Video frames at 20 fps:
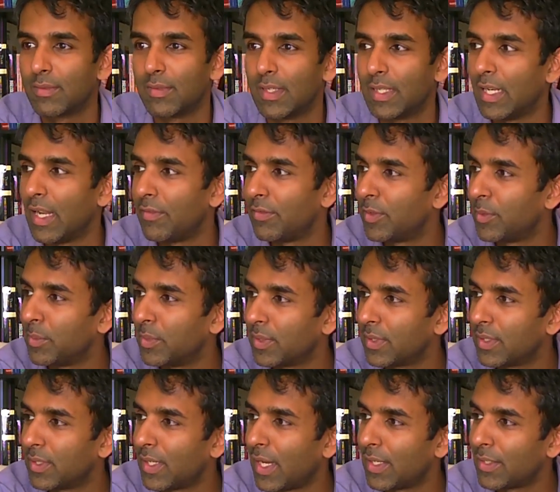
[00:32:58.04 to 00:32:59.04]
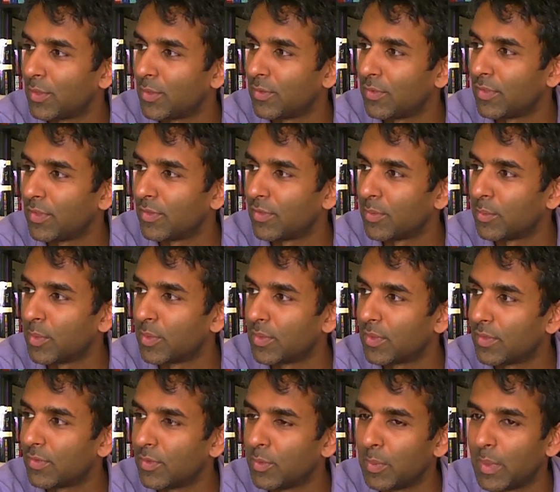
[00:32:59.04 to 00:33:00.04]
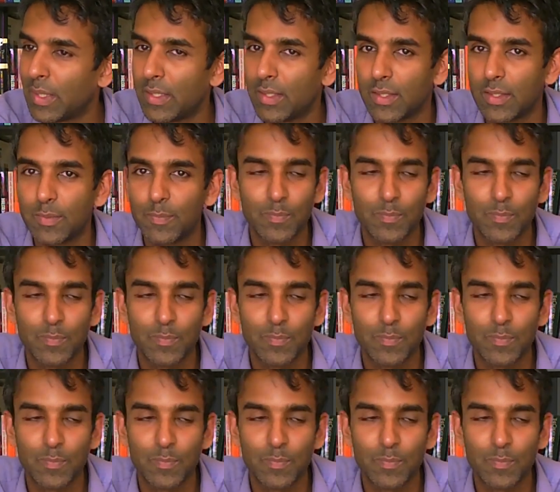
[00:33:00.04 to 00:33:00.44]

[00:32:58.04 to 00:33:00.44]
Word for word: inevitable catastrophe for most of humanity.